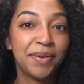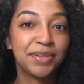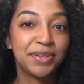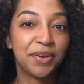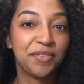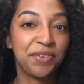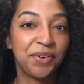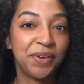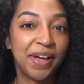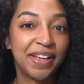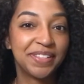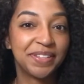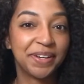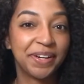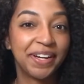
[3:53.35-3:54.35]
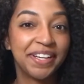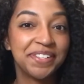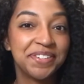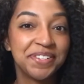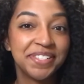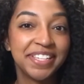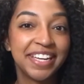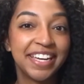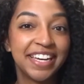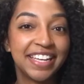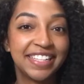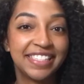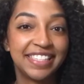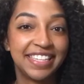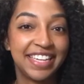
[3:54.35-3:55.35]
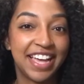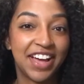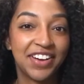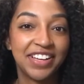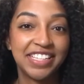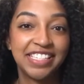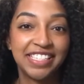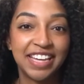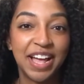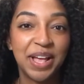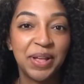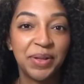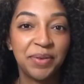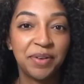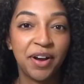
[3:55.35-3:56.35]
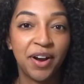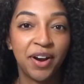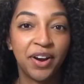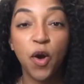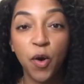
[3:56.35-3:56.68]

So if you guys are interested in seeing how I style our